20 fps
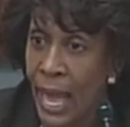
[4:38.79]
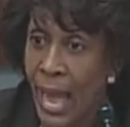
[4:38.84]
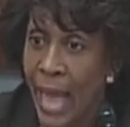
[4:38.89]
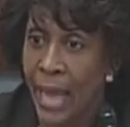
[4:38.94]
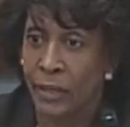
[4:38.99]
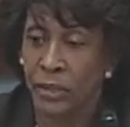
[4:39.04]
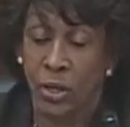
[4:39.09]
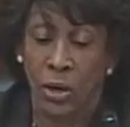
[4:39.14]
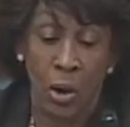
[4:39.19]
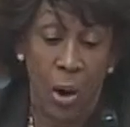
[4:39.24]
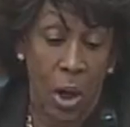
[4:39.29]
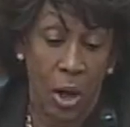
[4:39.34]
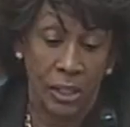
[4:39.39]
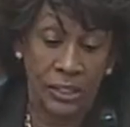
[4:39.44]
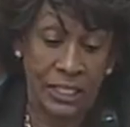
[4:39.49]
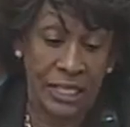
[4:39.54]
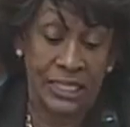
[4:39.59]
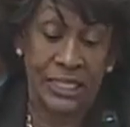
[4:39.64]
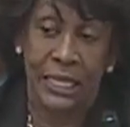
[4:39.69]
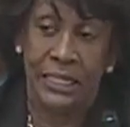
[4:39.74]
and you
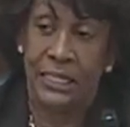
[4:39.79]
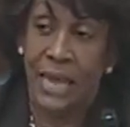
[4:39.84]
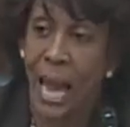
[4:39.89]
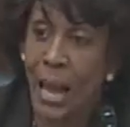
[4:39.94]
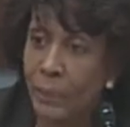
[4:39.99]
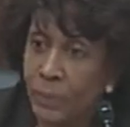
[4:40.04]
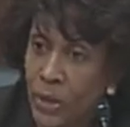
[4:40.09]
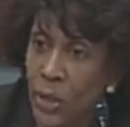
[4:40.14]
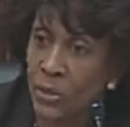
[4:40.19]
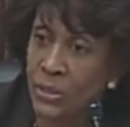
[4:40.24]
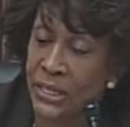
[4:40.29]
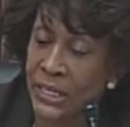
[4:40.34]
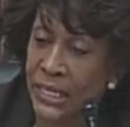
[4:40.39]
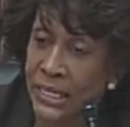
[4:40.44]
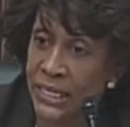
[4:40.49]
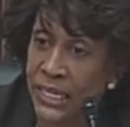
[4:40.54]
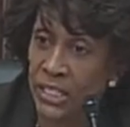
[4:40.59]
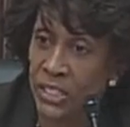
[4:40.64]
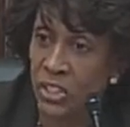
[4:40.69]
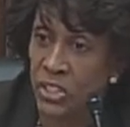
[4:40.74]
all just adopt those
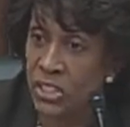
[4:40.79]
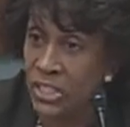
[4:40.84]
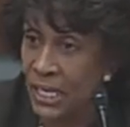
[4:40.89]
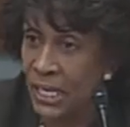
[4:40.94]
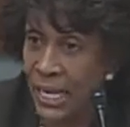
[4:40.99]
conditions